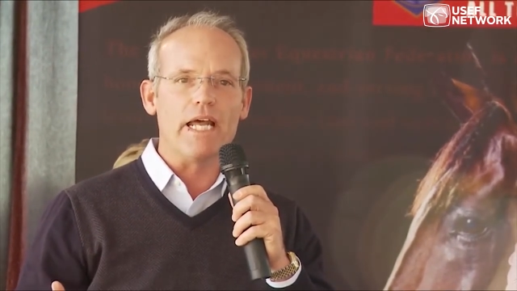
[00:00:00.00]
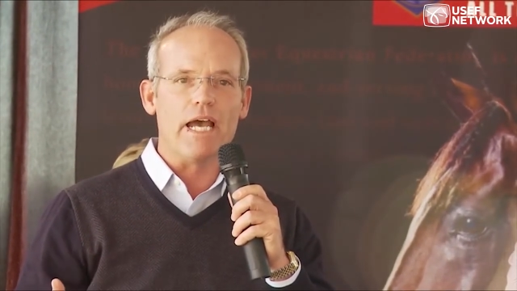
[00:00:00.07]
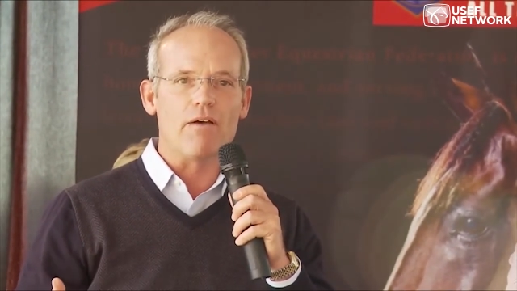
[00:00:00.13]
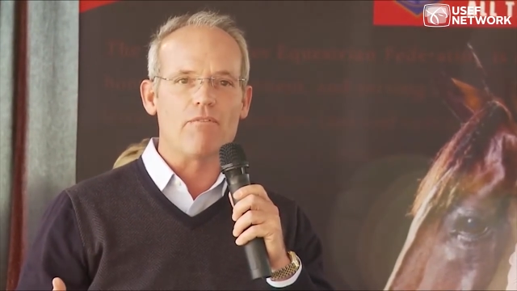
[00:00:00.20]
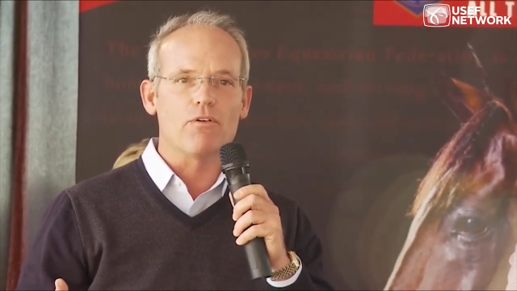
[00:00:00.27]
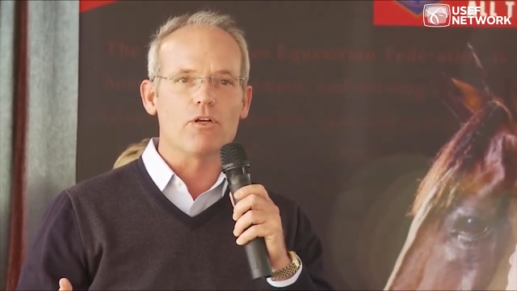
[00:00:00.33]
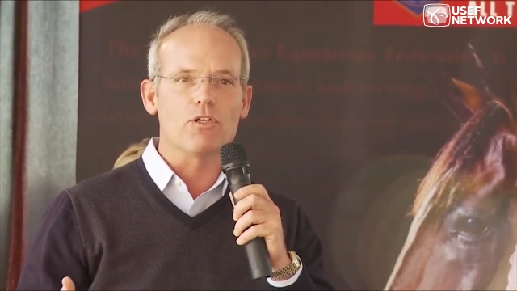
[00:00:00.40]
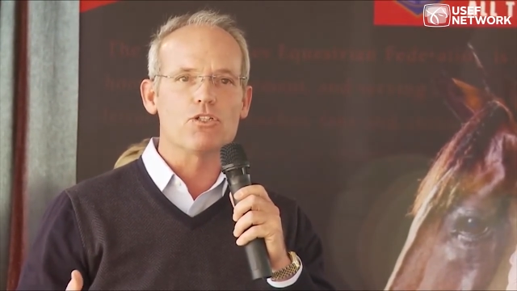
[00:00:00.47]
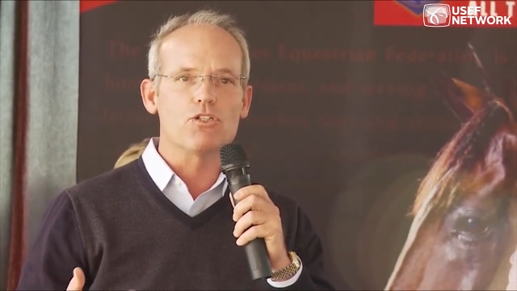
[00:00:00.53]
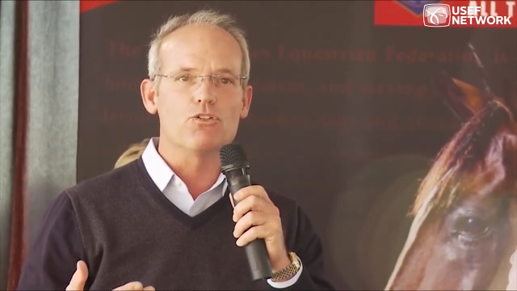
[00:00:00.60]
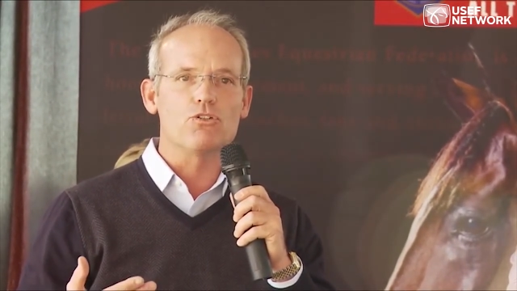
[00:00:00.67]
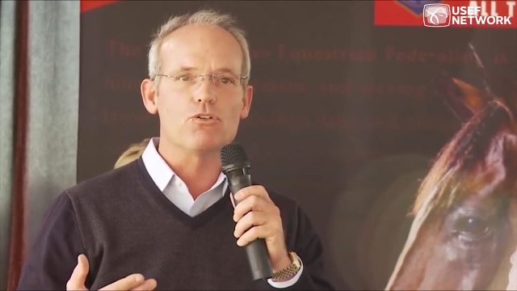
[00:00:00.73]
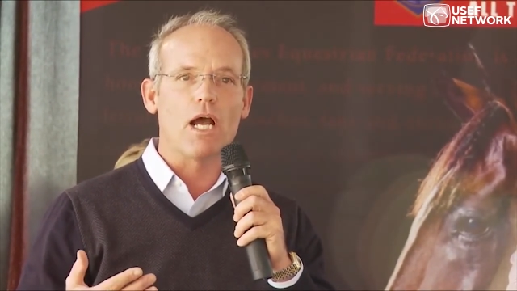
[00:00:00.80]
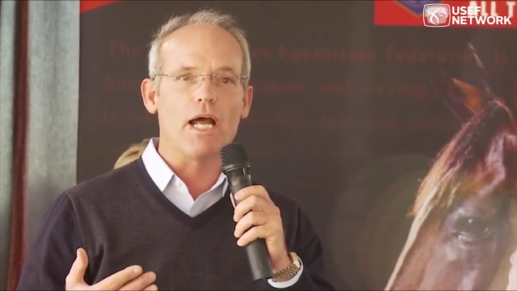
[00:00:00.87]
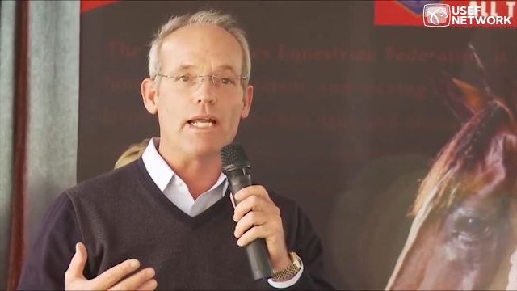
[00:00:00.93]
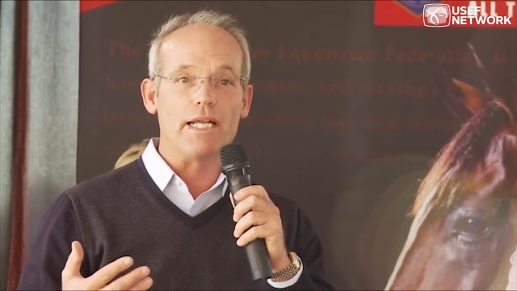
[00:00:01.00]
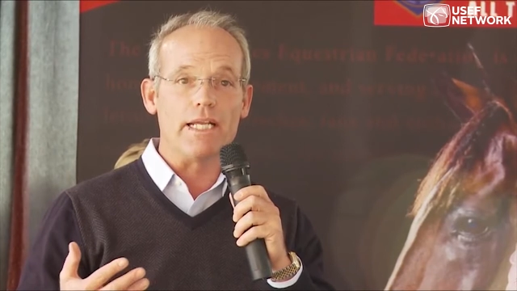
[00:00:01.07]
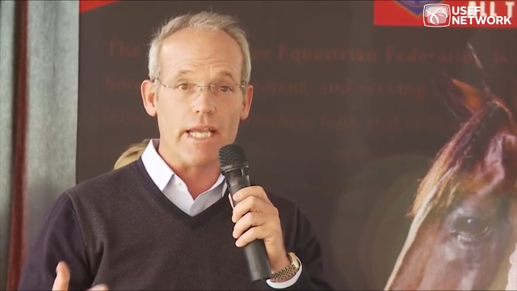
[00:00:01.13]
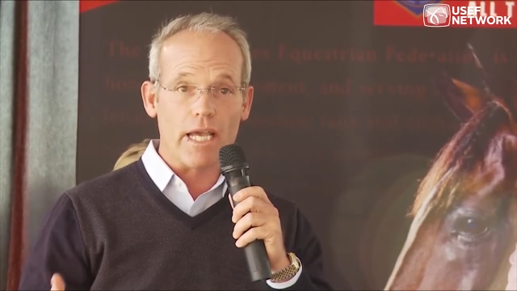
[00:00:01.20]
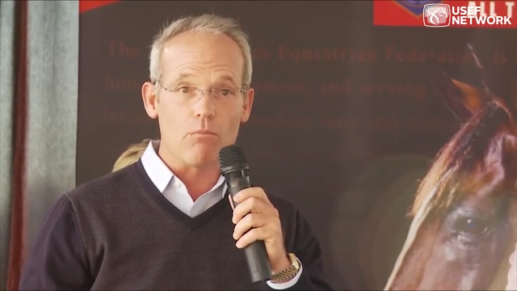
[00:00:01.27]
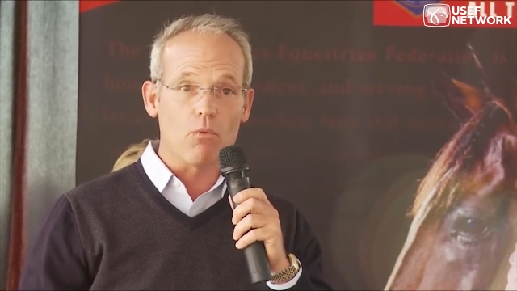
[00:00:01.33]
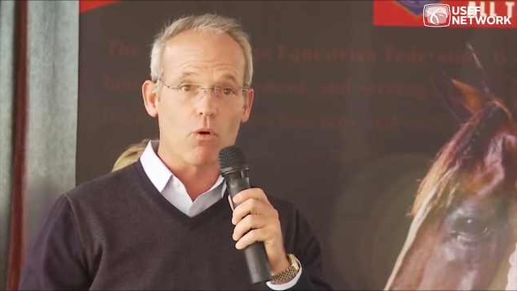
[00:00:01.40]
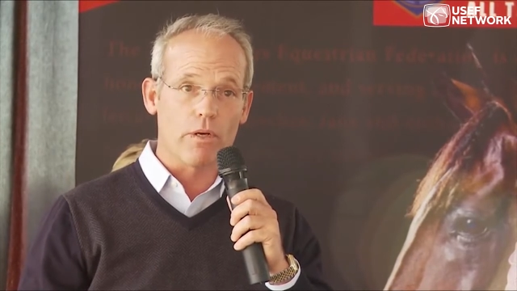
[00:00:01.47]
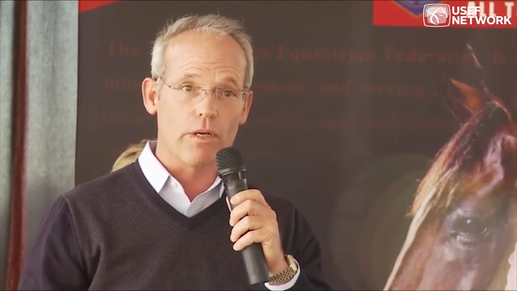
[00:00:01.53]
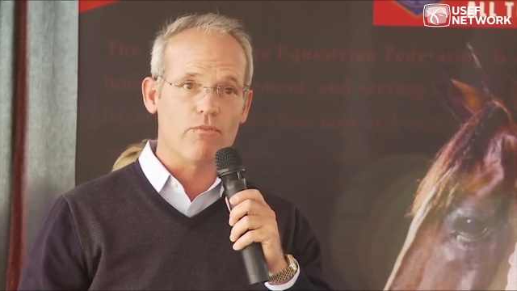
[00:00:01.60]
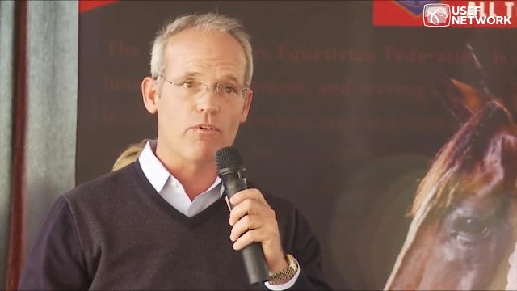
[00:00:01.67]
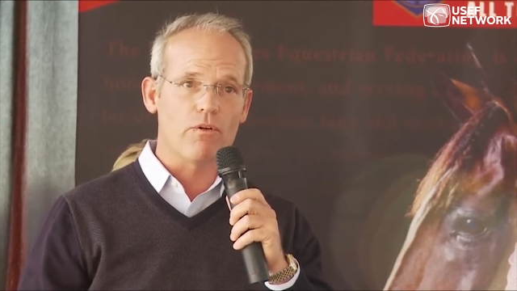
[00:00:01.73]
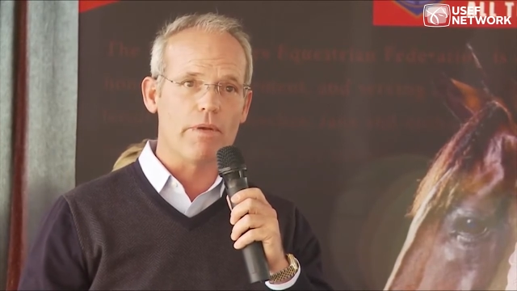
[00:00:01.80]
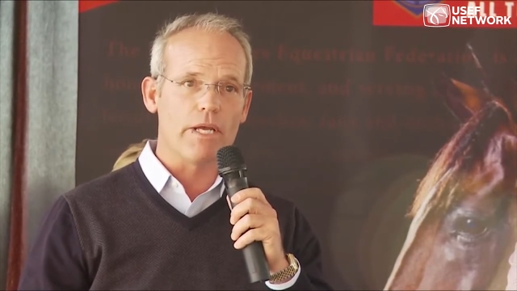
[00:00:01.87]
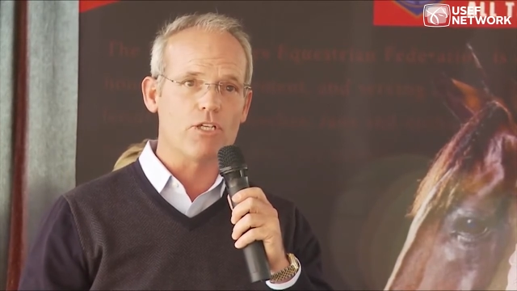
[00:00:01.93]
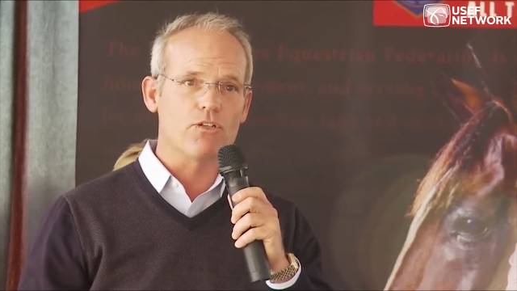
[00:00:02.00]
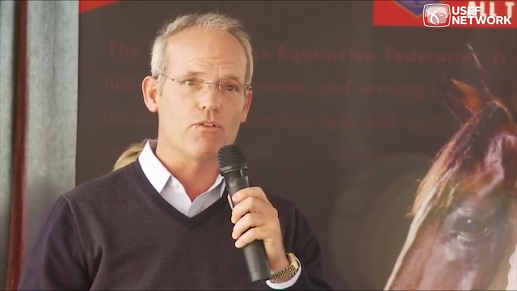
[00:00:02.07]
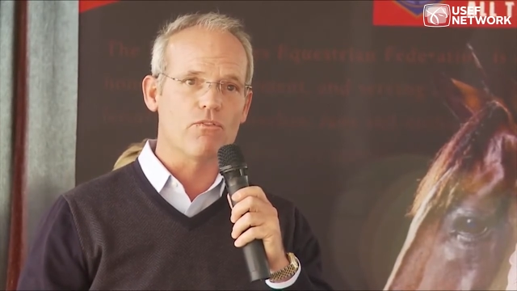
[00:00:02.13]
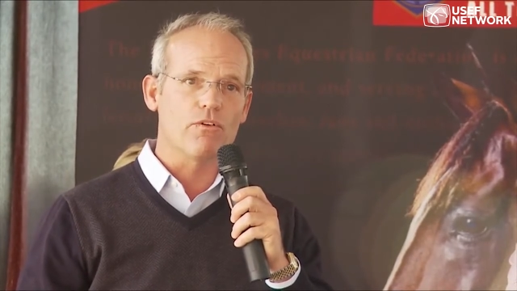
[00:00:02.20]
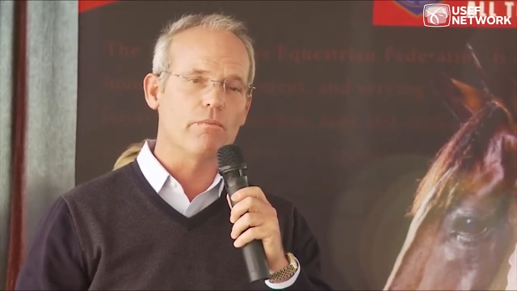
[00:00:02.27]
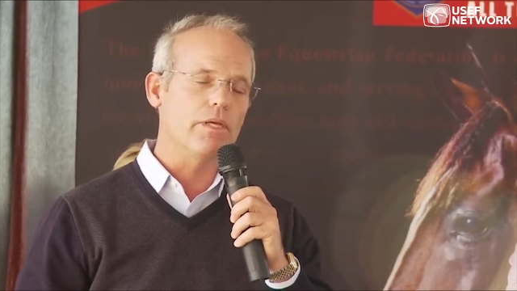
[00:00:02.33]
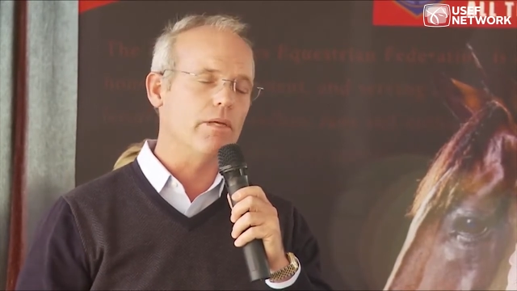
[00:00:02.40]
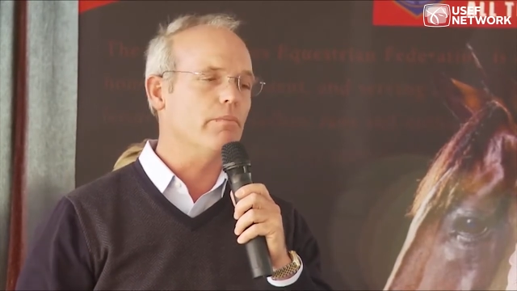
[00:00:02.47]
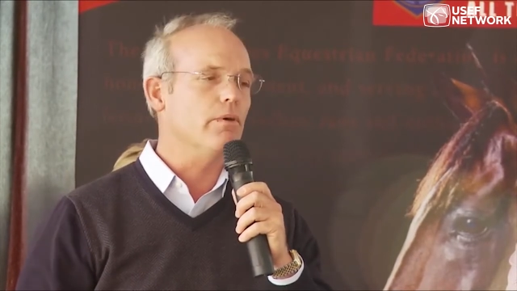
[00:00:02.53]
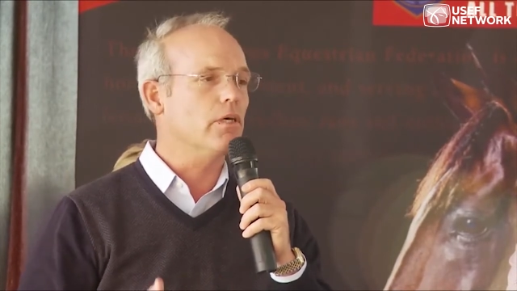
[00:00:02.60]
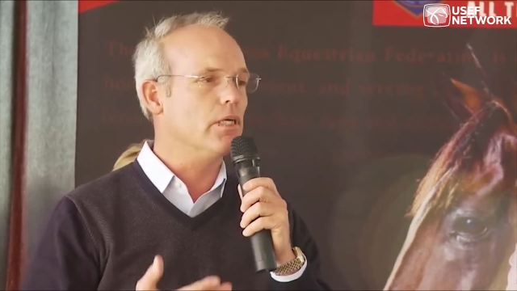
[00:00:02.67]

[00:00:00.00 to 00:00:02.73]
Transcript: effort to try to get more information from people,